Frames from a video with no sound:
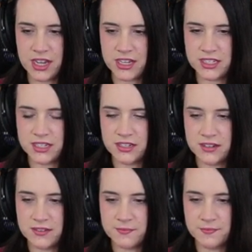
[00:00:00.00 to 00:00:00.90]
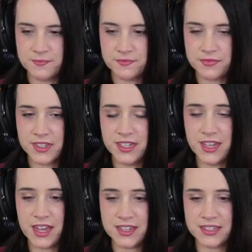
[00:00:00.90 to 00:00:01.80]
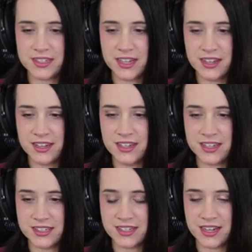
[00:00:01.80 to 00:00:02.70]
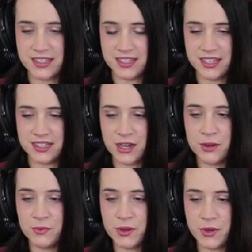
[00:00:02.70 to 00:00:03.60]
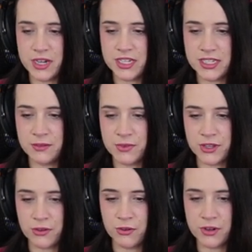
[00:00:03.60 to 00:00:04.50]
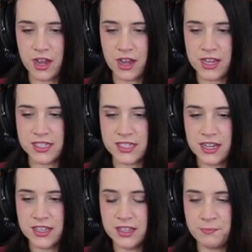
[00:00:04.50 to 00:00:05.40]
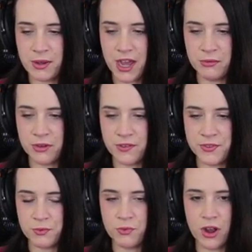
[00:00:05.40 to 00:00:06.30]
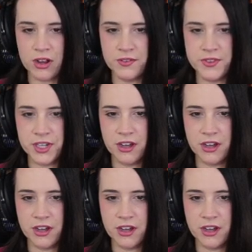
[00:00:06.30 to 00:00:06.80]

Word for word: that? Yes. Yes, I did. We witnessed it with our own eyes. The power of the Rock of the